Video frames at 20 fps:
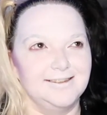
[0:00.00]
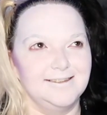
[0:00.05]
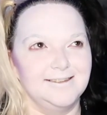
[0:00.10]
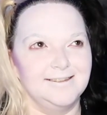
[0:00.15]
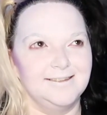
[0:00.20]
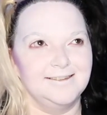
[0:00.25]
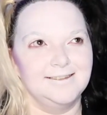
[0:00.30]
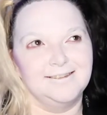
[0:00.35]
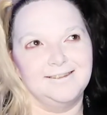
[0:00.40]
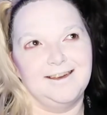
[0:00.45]

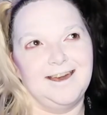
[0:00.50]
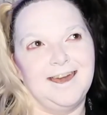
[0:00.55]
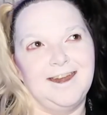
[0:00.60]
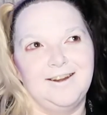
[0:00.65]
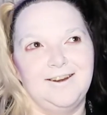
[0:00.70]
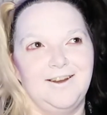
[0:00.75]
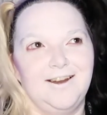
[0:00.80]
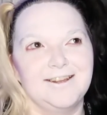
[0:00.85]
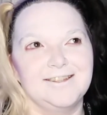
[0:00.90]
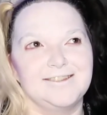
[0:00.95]
I
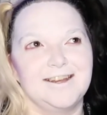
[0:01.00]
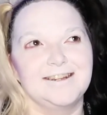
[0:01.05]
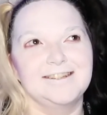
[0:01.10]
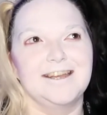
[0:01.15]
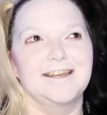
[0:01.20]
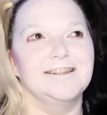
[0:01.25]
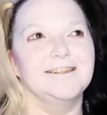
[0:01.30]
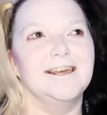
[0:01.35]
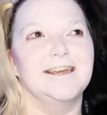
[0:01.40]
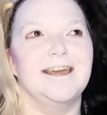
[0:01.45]
don't
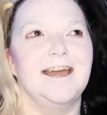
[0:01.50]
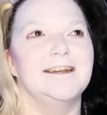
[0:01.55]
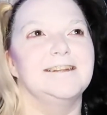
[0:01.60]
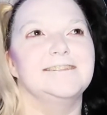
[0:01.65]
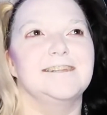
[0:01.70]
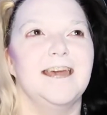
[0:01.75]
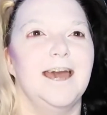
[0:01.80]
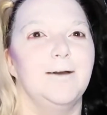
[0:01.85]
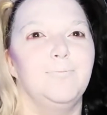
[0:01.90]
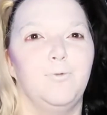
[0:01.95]
know. Like, I
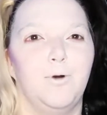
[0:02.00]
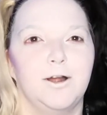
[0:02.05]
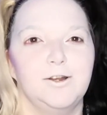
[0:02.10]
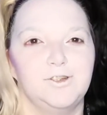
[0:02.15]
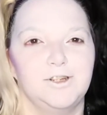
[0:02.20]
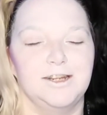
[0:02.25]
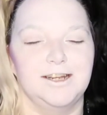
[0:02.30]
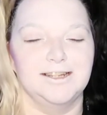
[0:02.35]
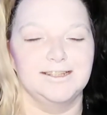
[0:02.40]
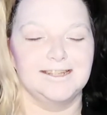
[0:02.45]
just kept
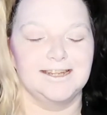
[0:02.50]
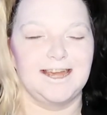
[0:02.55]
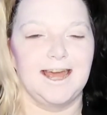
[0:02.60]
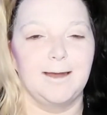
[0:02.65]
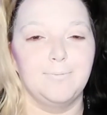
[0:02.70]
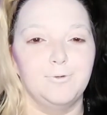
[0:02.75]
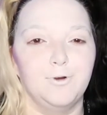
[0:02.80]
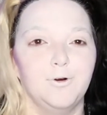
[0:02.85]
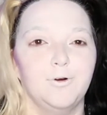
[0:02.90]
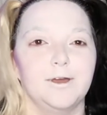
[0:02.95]
watching because it
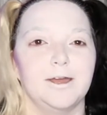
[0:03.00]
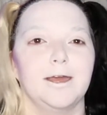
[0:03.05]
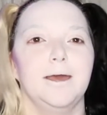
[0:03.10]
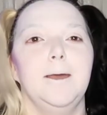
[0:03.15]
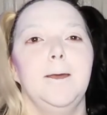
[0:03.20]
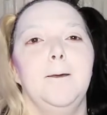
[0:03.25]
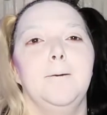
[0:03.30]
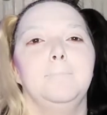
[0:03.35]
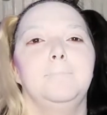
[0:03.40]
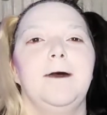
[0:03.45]
kept going
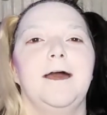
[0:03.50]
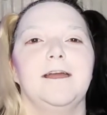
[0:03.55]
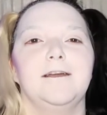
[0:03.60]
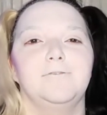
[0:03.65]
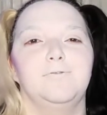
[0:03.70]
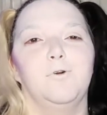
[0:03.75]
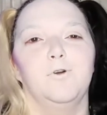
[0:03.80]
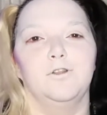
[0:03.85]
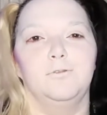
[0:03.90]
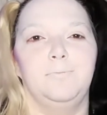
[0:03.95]
back
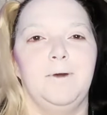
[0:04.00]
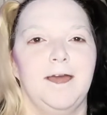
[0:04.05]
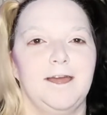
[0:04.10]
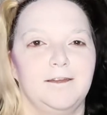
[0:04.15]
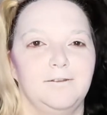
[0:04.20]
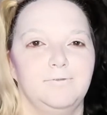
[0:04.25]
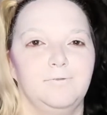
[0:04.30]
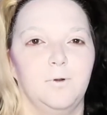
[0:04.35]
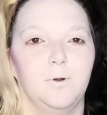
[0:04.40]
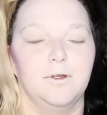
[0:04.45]
and forth, back
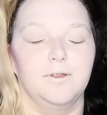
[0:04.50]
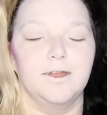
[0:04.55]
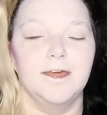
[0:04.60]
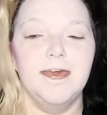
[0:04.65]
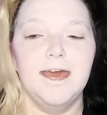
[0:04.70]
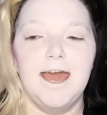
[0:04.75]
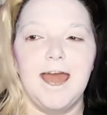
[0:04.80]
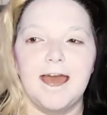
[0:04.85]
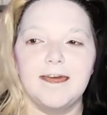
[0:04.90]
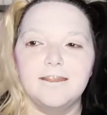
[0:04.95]
and forth.
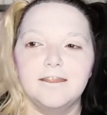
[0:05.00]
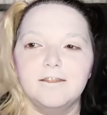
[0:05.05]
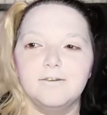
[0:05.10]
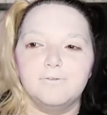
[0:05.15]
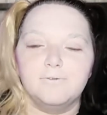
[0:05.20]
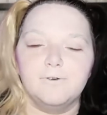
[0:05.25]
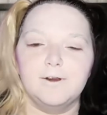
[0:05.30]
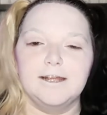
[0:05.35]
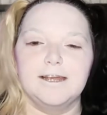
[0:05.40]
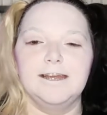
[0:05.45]
And then the
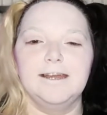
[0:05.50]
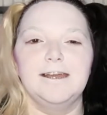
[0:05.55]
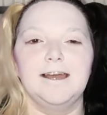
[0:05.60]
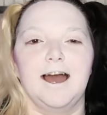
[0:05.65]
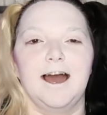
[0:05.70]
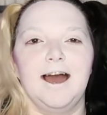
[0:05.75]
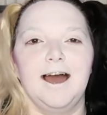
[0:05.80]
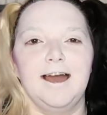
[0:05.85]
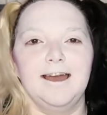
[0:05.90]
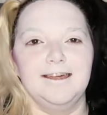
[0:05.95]
freaking
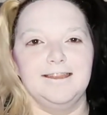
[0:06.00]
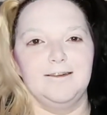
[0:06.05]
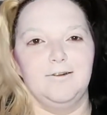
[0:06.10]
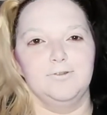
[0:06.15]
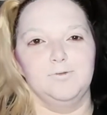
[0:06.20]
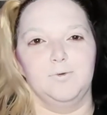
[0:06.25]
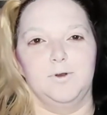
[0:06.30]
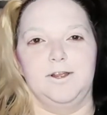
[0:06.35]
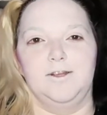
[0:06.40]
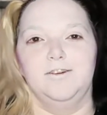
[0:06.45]
guy that
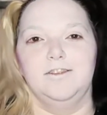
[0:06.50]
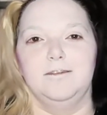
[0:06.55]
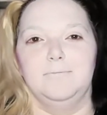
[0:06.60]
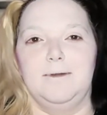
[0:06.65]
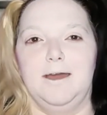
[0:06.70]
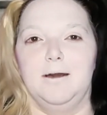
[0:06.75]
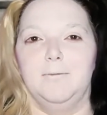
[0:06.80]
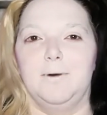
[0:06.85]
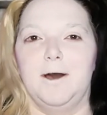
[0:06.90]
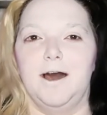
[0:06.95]
was working on the
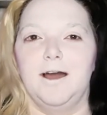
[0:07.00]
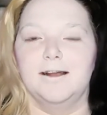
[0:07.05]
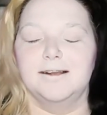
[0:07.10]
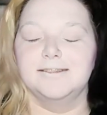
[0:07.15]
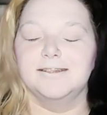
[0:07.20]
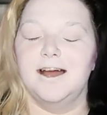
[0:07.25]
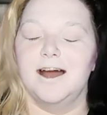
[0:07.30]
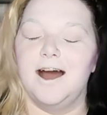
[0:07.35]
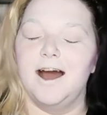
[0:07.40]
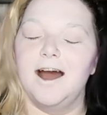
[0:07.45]

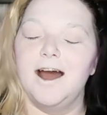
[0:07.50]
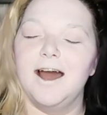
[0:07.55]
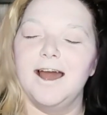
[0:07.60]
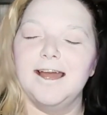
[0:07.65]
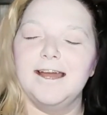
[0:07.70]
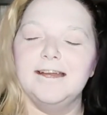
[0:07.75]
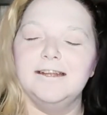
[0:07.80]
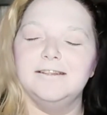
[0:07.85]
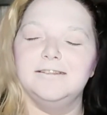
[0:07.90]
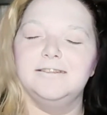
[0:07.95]
mailbox,
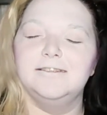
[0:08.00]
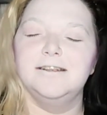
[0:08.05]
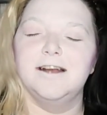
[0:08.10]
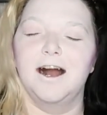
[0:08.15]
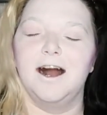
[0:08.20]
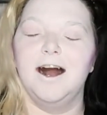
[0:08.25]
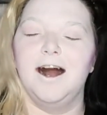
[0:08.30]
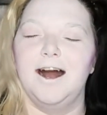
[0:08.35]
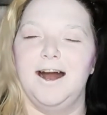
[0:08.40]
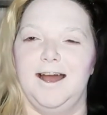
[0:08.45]
I
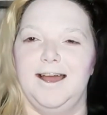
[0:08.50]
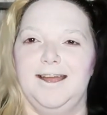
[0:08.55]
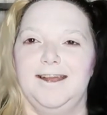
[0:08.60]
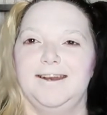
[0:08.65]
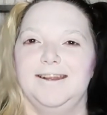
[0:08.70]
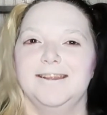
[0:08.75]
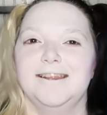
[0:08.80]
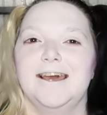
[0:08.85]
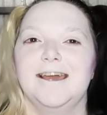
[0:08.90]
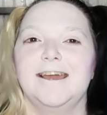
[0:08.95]

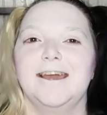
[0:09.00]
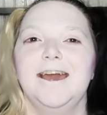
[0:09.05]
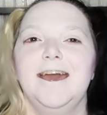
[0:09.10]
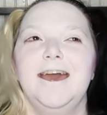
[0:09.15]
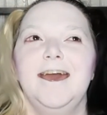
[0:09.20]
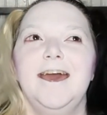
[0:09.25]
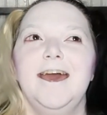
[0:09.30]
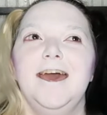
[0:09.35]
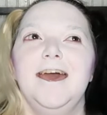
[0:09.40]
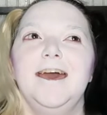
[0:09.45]
died. Like,
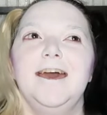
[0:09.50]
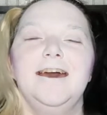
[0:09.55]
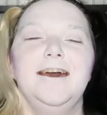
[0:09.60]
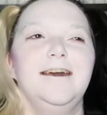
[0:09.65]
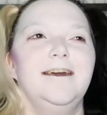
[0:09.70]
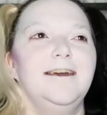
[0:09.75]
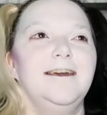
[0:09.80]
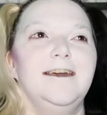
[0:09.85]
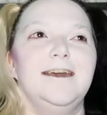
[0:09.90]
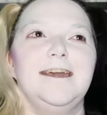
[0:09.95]

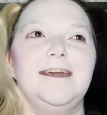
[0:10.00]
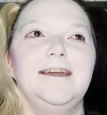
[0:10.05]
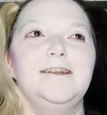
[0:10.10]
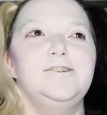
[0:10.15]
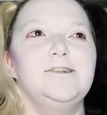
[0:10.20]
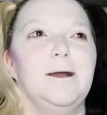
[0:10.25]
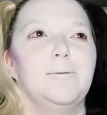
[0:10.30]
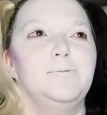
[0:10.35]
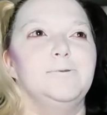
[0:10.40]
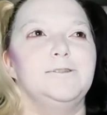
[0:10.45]

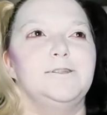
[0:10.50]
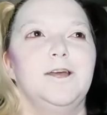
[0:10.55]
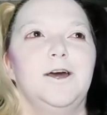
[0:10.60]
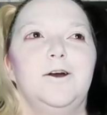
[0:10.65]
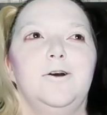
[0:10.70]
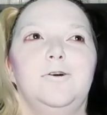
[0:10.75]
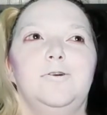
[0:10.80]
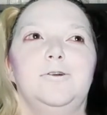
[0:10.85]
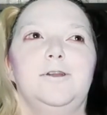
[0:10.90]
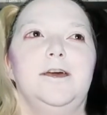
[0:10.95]
each
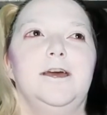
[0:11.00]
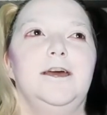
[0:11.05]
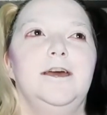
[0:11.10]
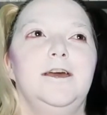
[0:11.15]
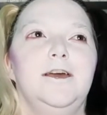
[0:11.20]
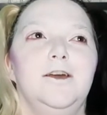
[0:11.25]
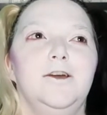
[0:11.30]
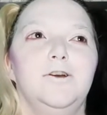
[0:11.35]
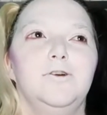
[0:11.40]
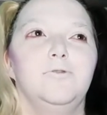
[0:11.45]
episode
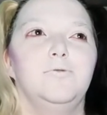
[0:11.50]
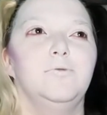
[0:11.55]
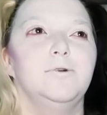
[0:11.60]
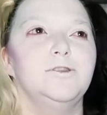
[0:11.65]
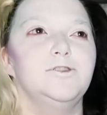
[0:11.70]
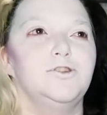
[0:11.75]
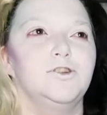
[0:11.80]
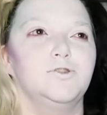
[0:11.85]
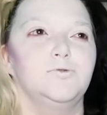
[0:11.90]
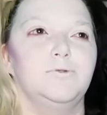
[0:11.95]

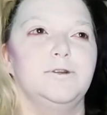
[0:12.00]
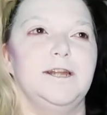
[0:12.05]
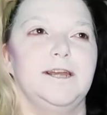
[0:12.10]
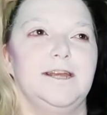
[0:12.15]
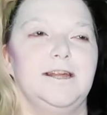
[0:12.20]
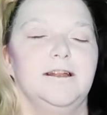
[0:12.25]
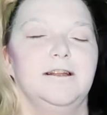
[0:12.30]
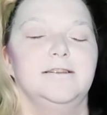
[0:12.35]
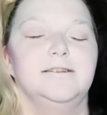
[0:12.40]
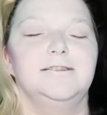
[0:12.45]
was just
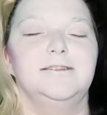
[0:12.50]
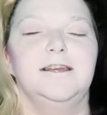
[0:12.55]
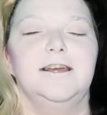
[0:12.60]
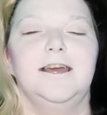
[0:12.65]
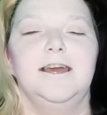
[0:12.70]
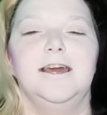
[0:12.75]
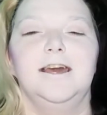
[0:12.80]
ridiculous.